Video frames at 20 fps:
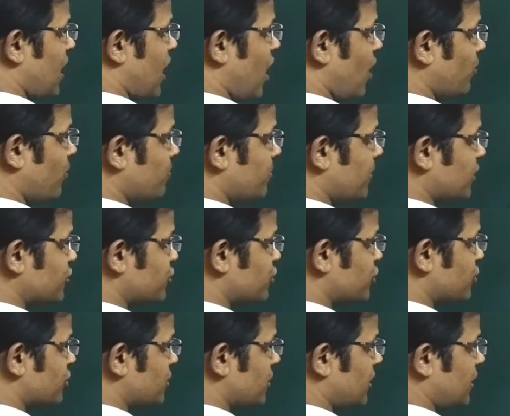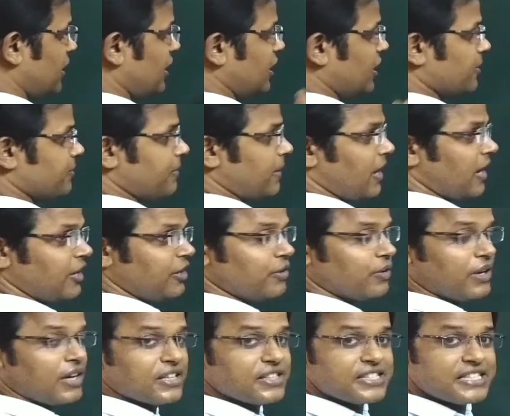How much nearby
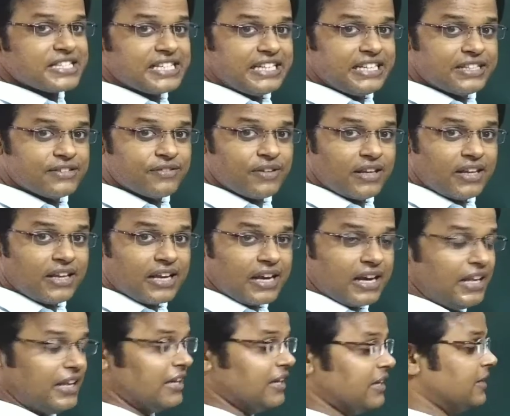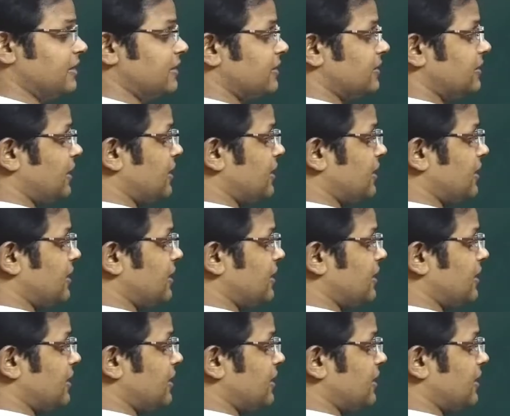you can see it very clear.